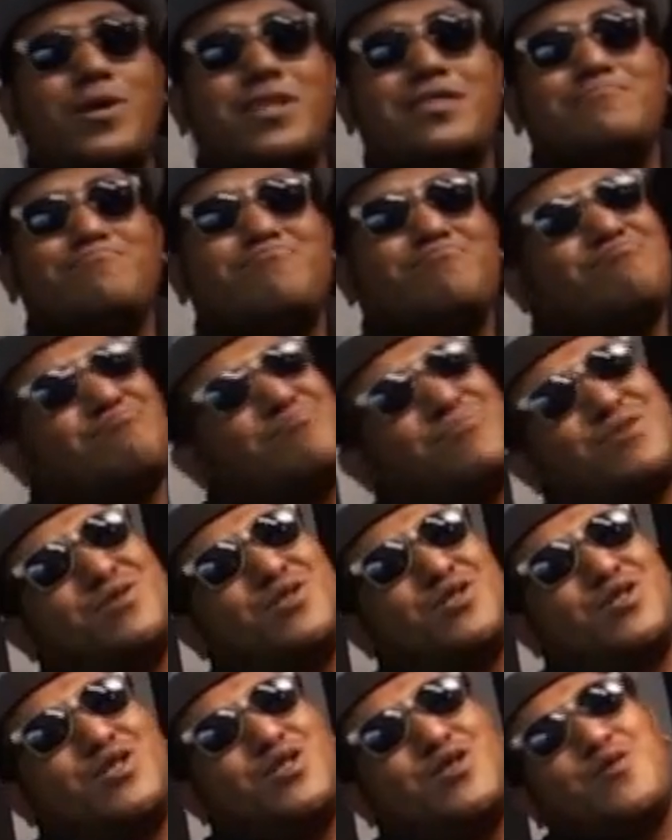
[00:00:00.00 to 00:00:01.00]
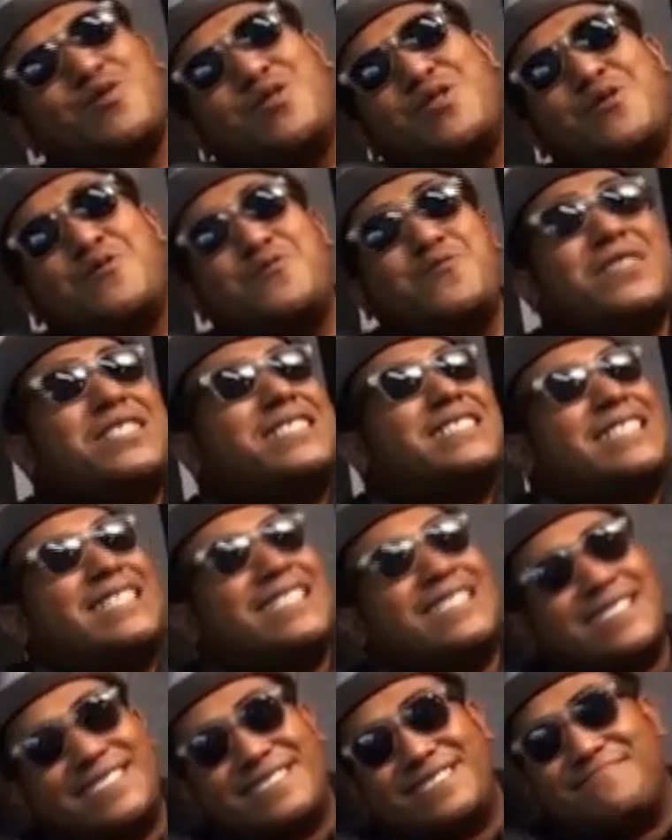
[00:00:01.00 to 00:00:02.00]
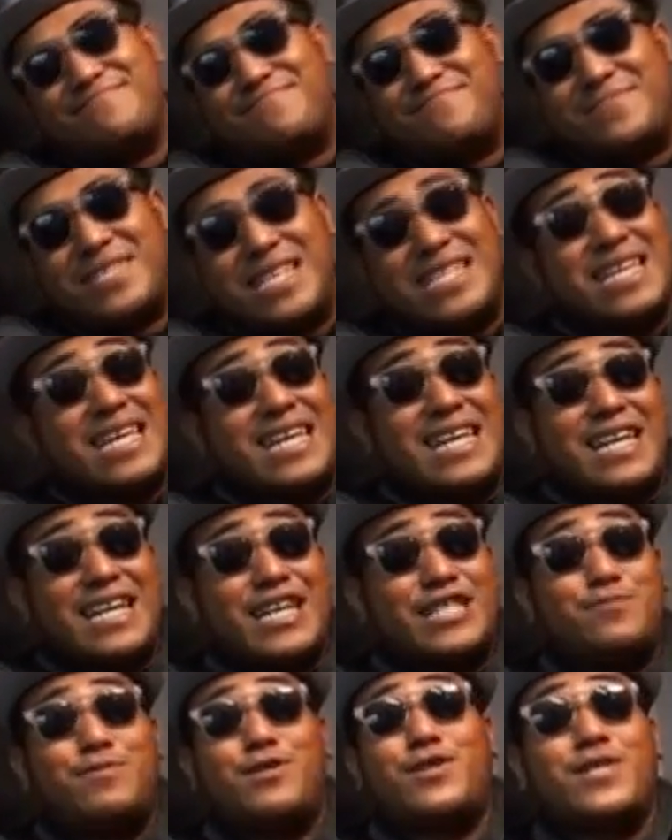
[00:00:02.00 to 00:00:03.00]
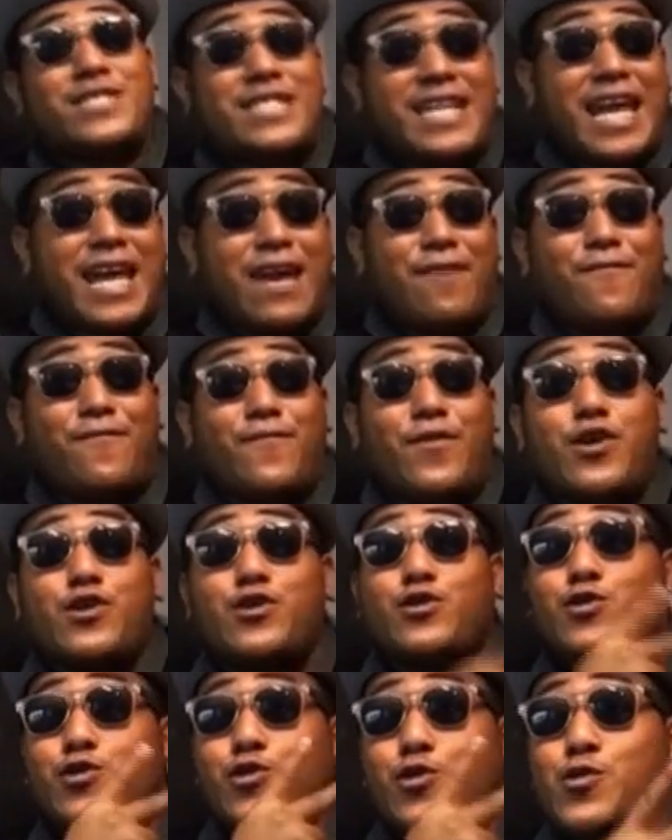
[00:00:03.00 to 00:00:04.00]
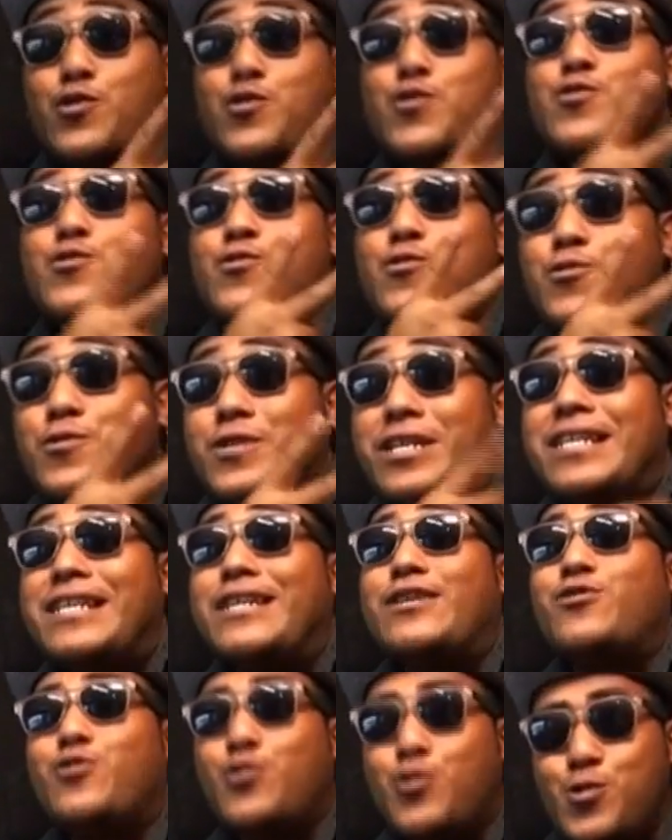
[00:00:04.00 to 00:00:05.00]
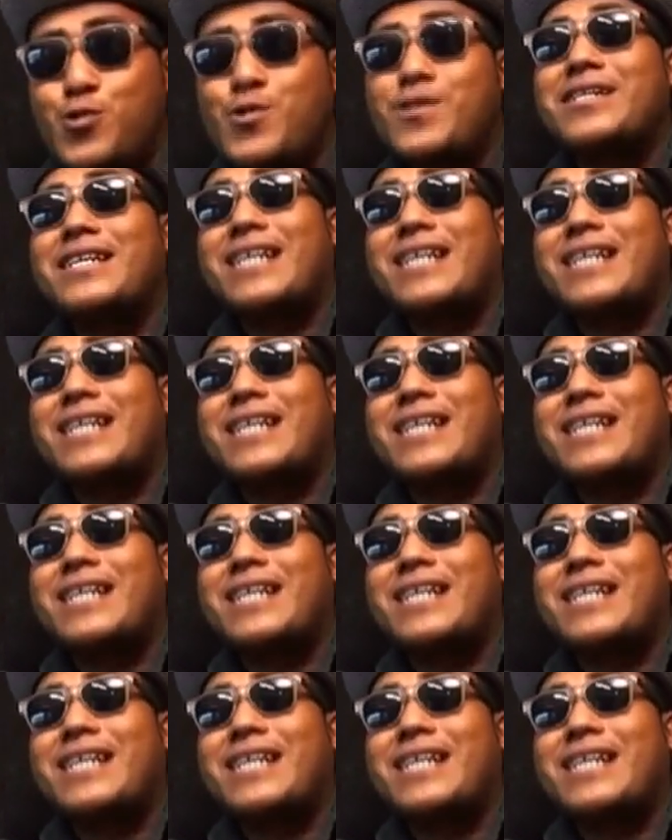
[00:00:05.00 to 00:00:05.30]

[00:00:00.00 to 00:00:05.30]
Well, you know, the reason is it's because I have two really cool